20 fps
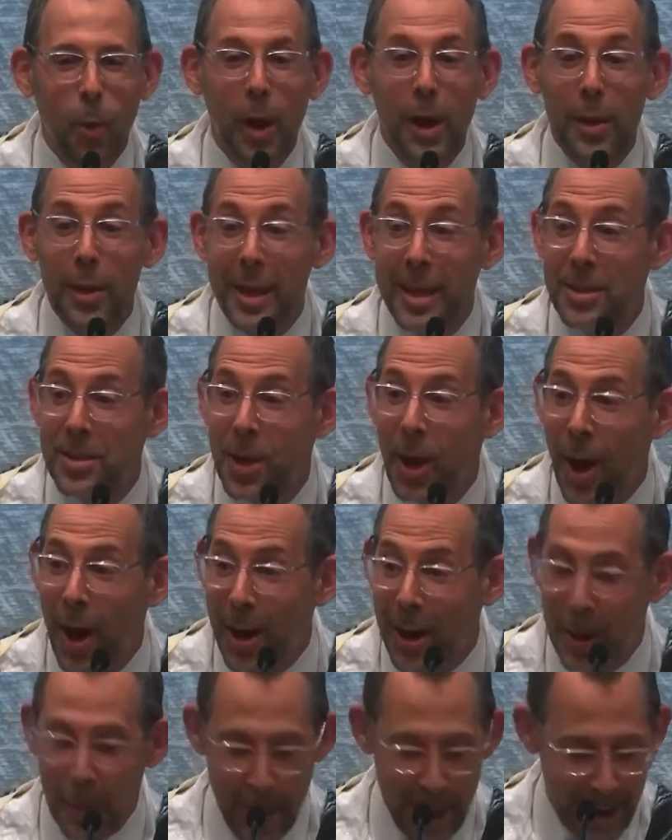what do they
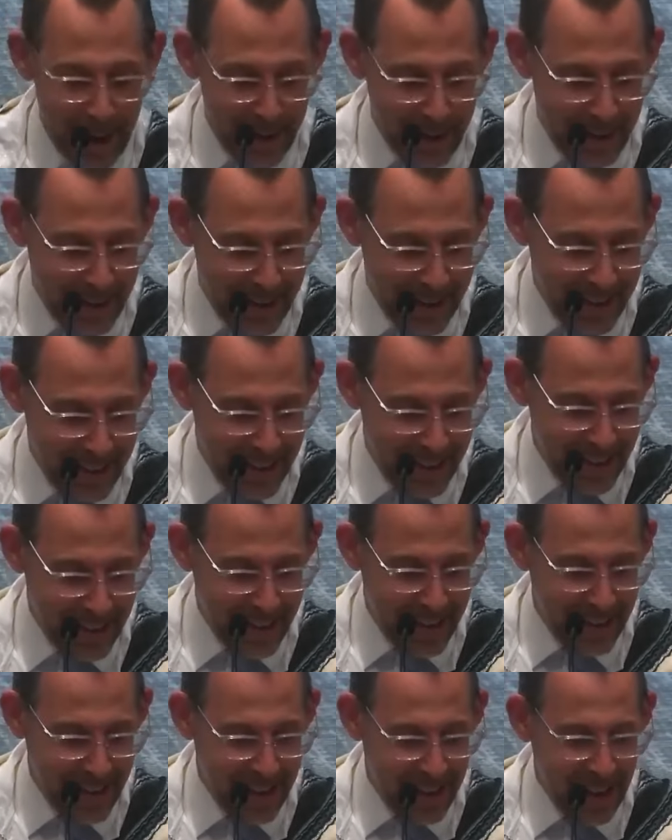talk about?
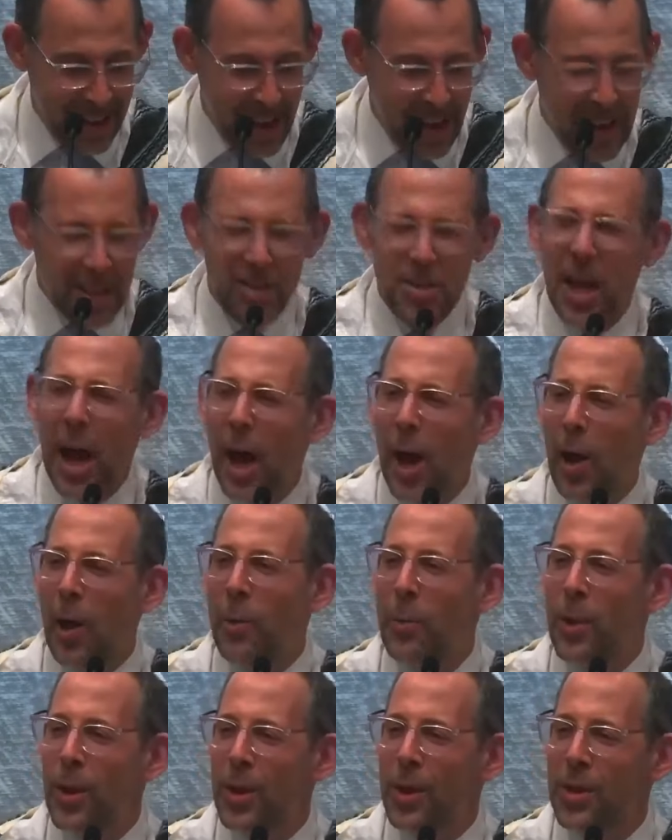
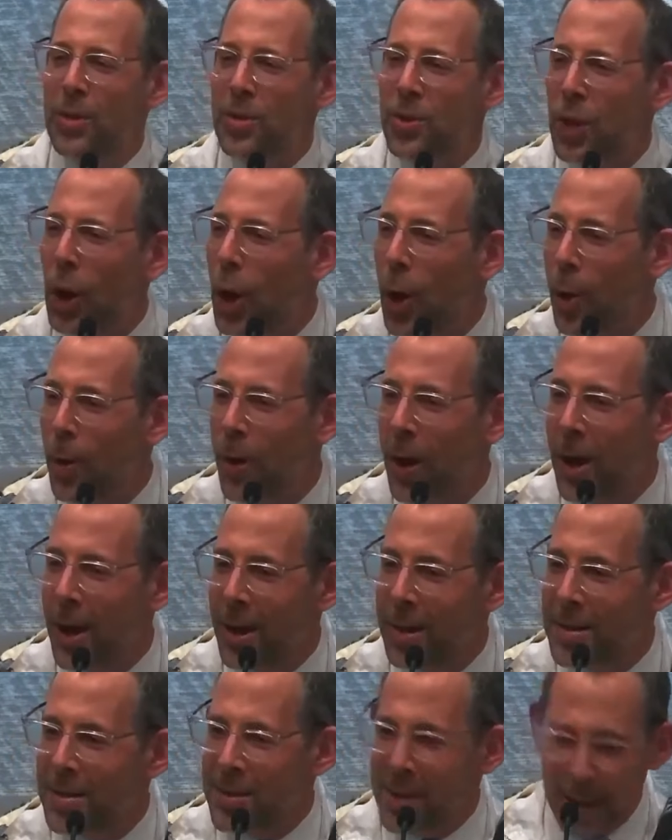Talmud,
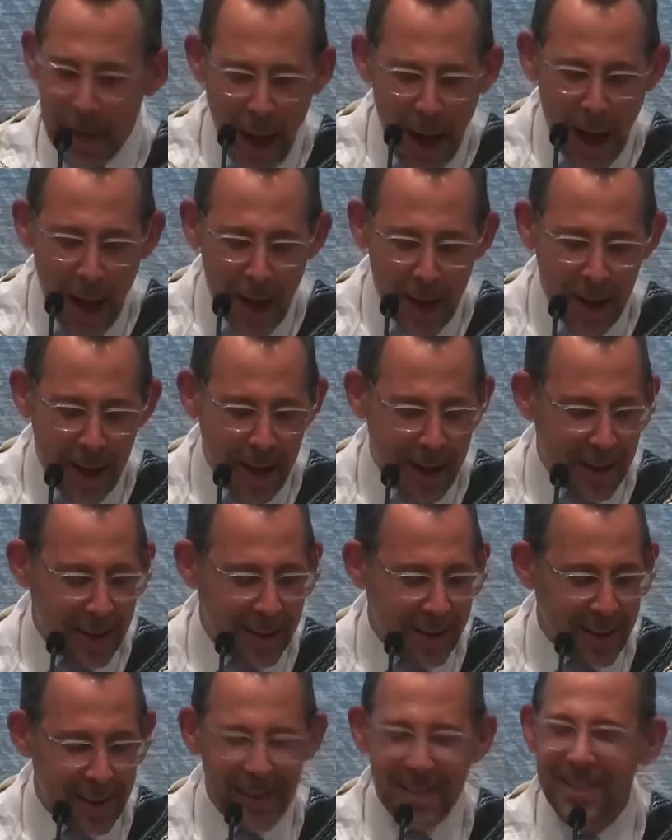Torah, Tanakh,
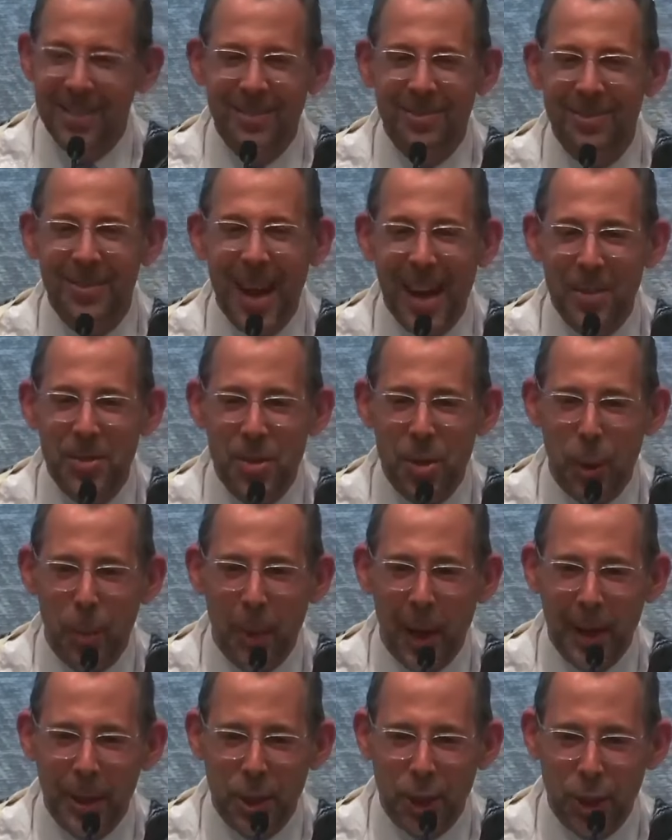not
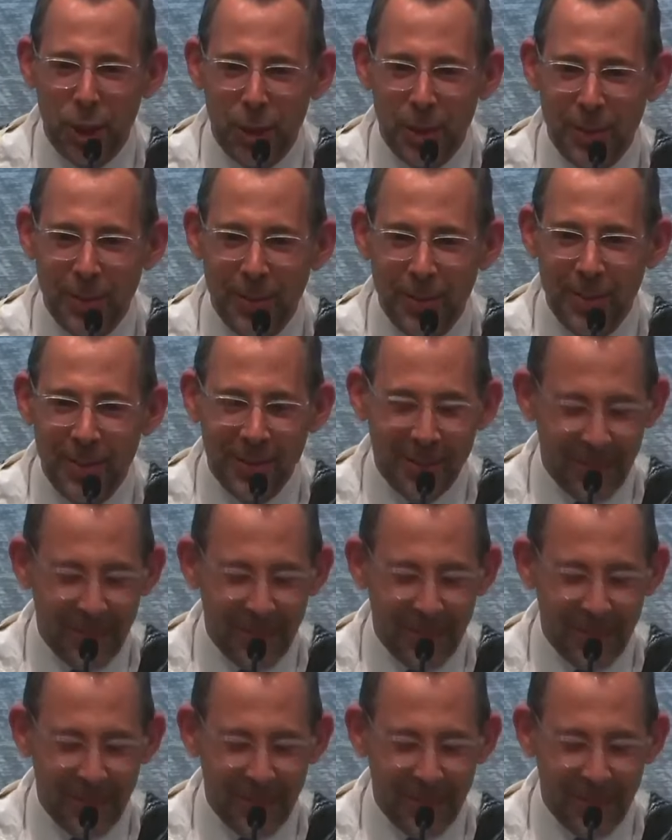so much.